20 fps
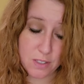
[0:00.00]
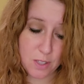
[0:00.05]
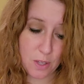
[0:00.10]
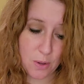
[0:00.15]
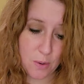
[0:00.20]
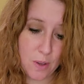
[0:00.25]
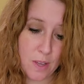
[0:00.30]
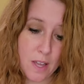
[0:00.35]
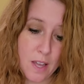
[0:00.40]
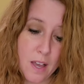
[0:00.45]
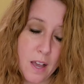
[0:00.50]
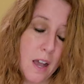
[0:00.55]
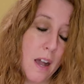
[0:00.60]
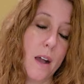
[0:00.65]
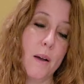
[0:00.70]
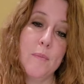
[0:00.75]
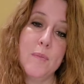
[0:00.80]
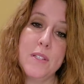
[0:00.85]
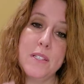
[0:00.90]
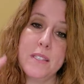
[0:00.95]
So
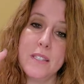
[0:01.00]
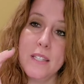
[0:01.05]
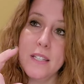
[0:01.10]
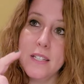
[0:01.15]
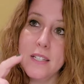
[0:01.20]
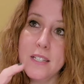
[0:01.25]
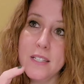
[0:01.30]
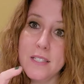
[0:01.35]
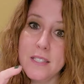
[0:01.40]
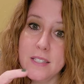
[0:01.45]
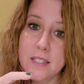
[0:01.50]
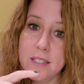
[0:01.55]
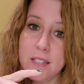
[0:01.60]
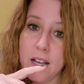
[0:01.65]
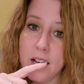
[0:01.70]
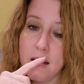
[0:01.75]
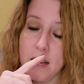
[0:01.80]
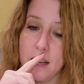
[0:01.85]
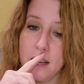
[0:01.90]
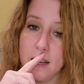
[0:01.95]
um, this is
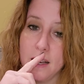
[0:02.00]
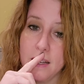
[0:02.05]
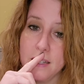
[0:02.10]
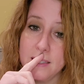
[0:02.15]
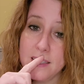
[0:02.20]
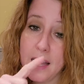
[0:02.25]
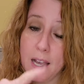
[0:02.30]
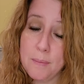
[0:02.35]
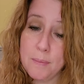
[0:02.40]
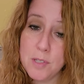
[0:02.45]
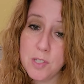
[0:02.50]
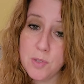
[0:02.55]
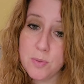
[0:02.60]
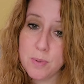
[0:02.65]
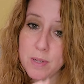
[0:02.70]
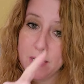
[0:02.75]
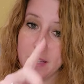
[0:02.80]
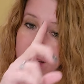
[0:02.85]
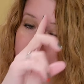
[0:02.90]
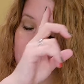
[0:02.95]
uh, a timeless
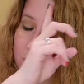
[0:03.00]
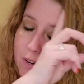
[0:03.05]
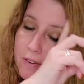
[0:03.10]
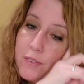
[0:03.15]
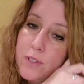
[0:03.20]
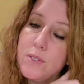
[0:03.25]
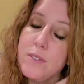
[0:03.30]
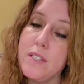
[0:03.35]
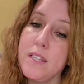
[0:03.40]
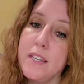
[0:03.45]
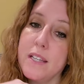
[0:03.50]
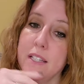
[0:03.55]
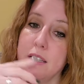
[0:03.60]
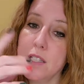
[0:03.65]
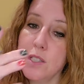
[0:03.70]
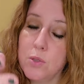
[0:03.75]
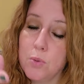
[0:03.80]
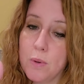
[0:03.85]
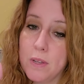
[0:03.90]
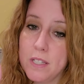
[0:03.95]
read. Whenever you see it
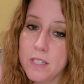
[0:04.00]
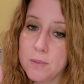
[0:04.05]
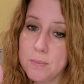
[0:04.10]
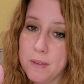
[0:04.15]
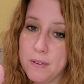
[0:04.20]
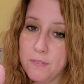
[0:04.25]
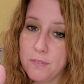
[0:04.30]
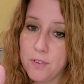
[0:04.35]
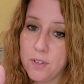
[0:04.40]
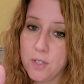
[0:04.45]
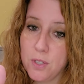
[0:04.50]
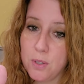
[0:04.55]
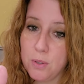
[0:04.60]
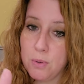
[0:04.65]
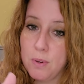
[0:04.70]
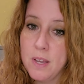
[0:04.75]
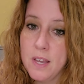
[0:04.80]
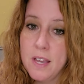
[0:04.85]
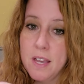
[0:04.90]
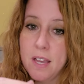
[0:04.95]
is when it's meant for you.